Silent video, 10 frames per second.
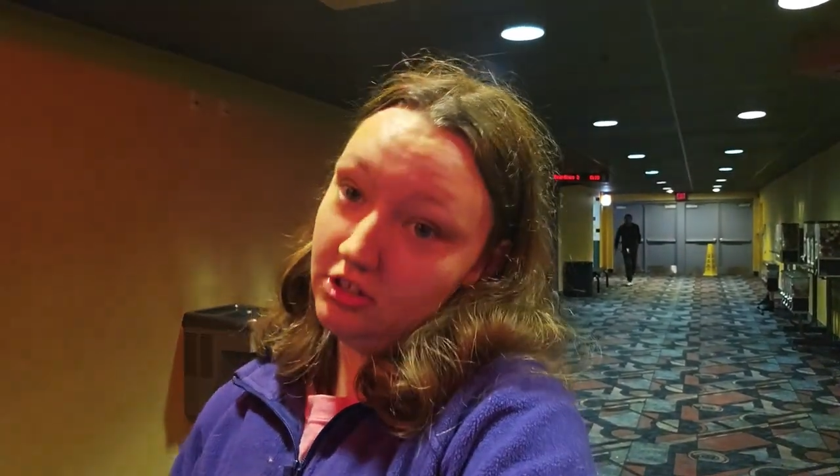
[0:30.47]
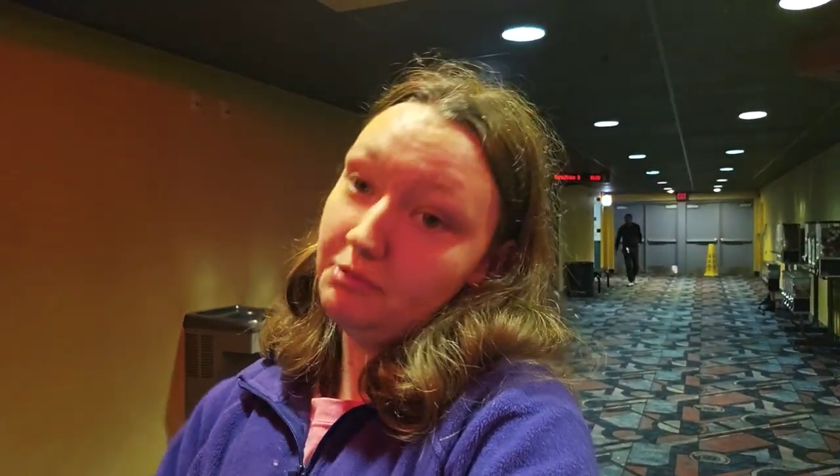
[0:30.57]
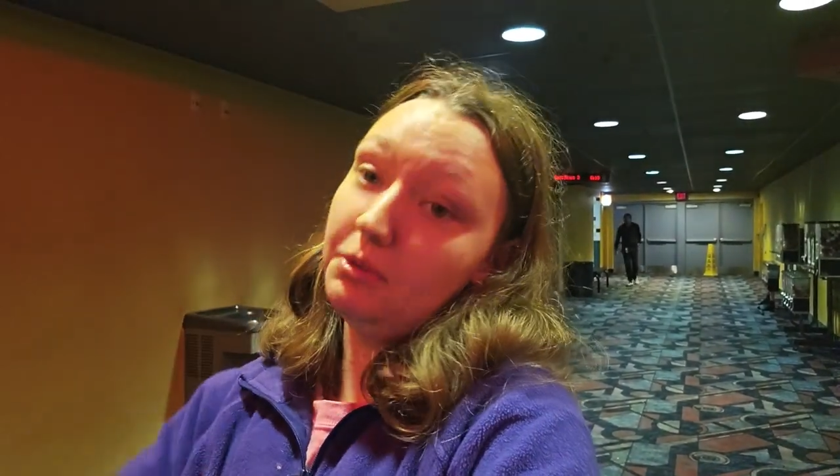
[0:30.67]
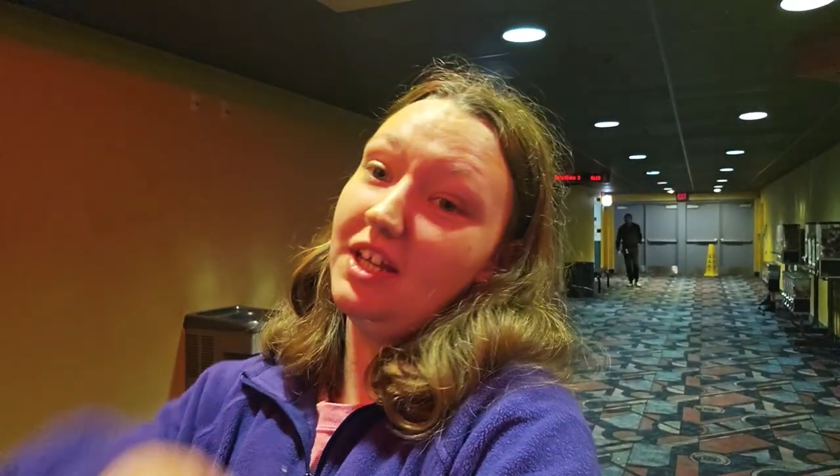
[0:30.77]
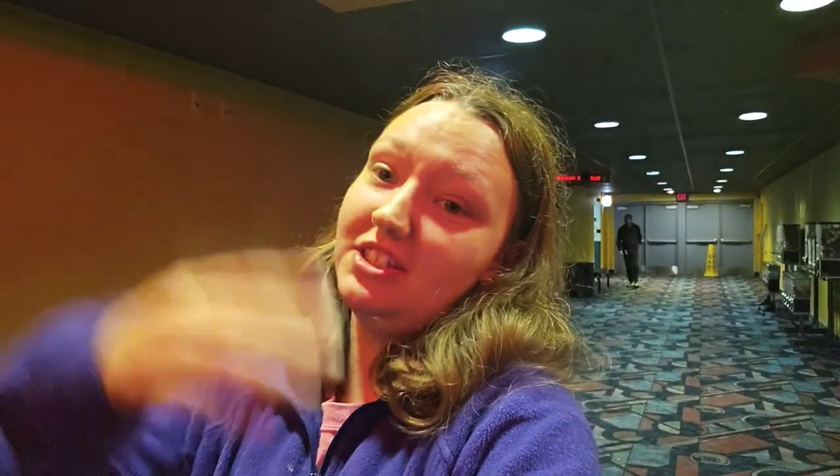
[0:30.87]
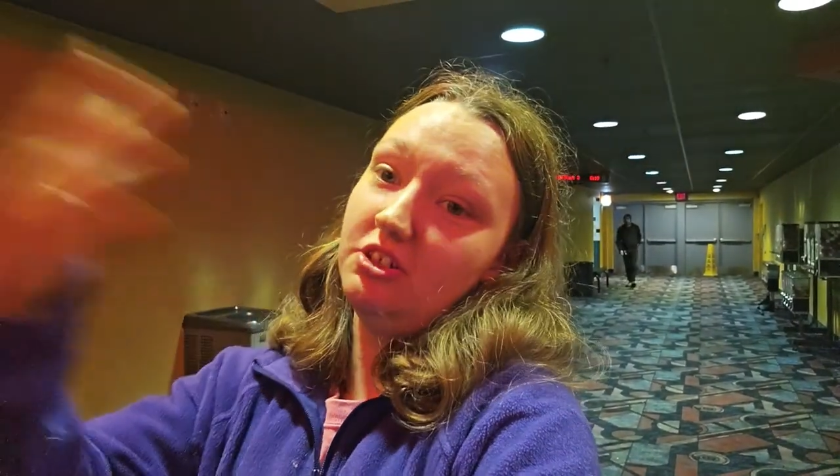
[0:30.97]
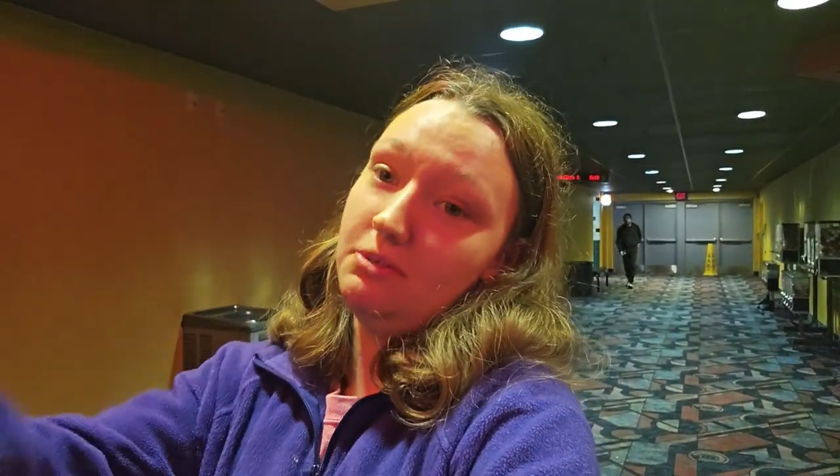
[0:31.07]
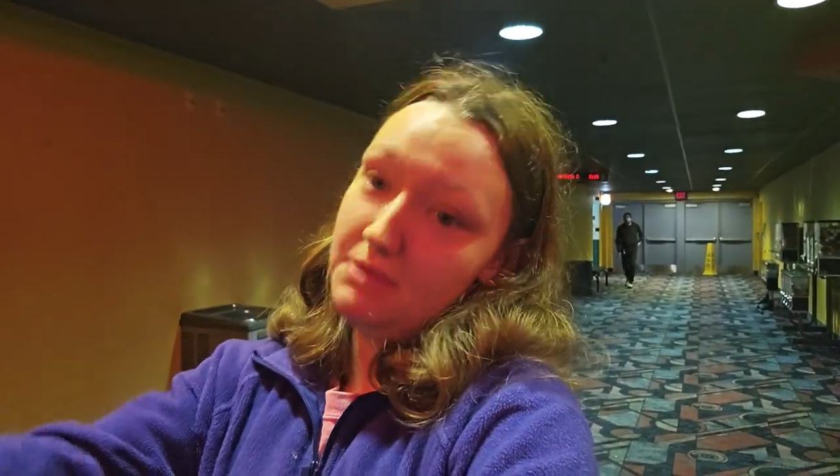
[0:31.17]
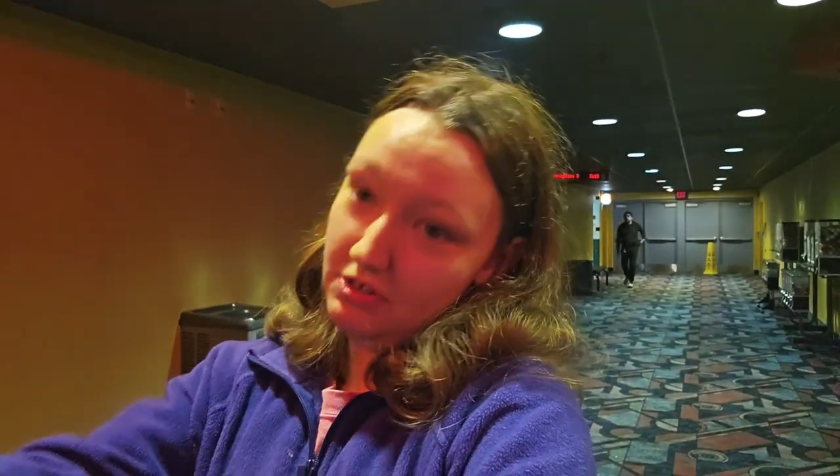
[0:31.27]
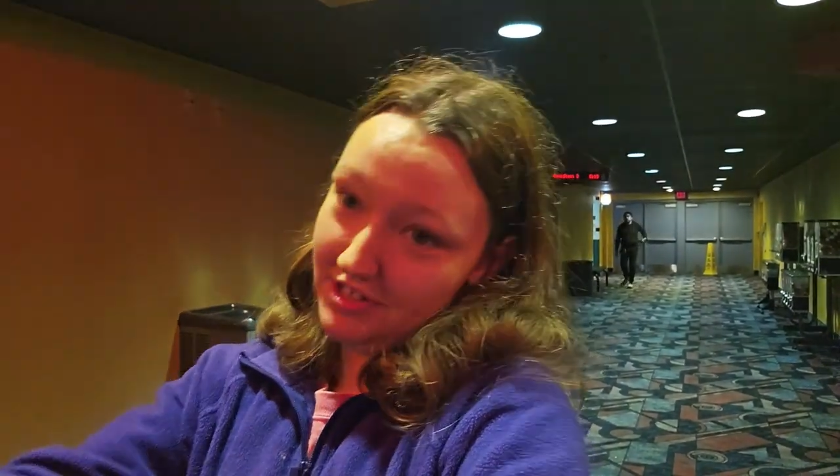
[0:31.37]
plays good
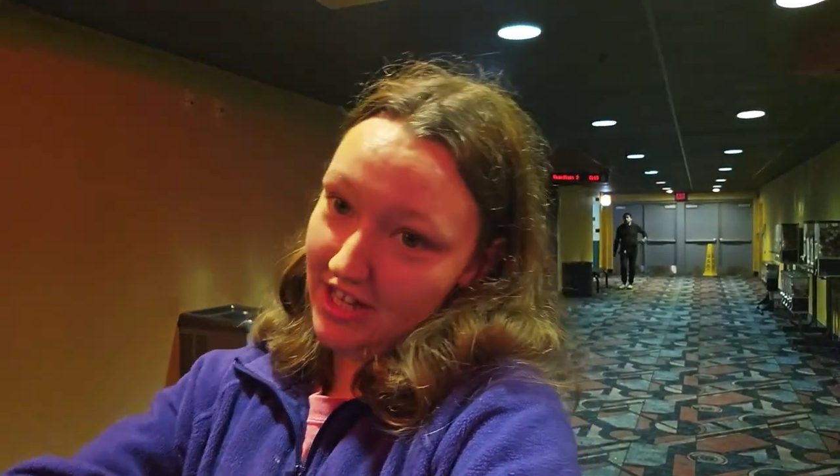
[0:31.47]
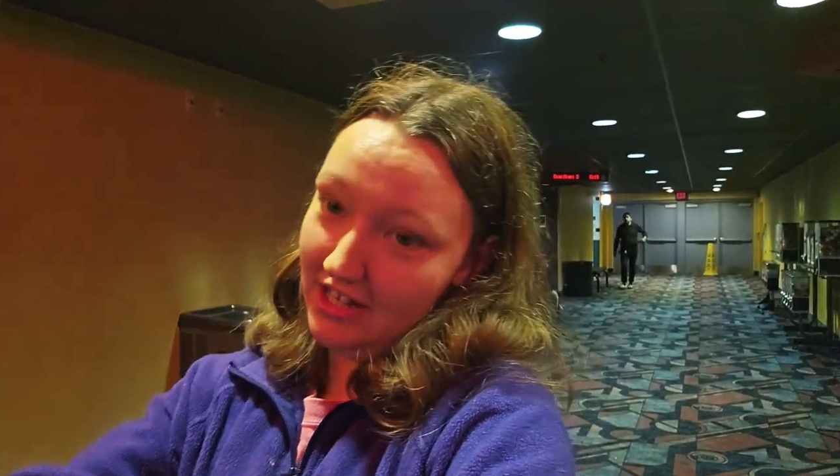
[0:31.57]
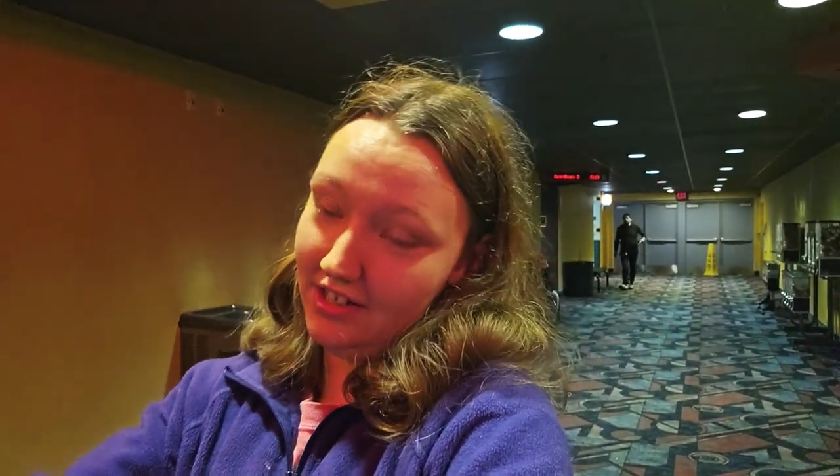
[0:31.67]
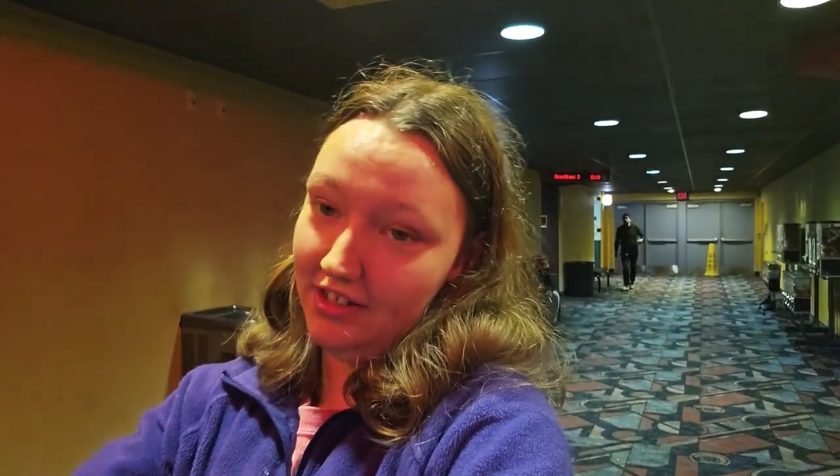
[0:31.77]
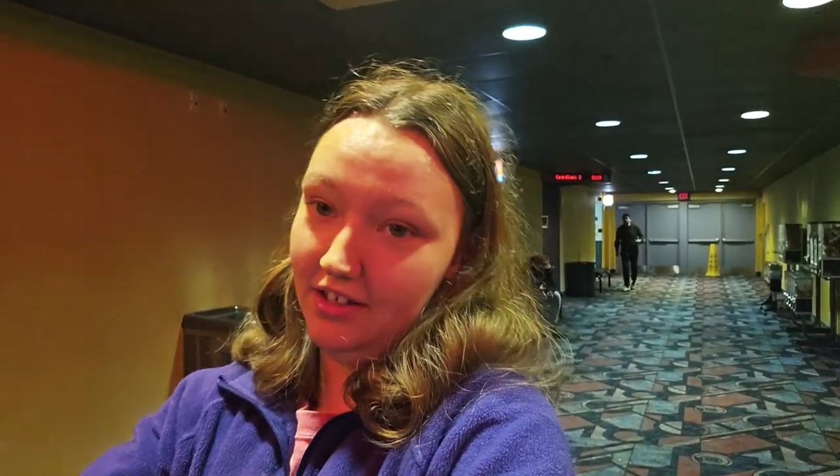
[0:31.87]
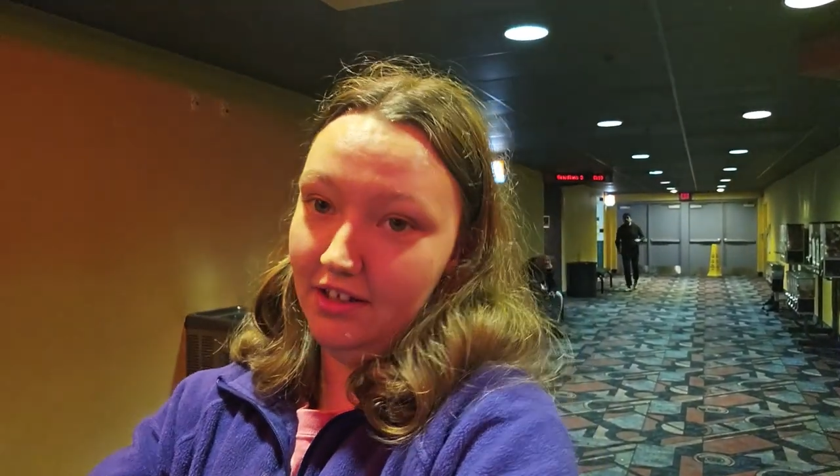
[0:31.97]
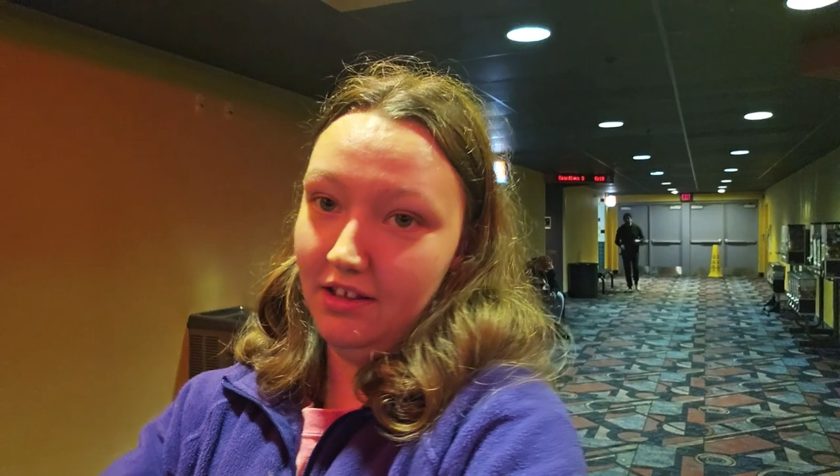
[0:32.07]
music.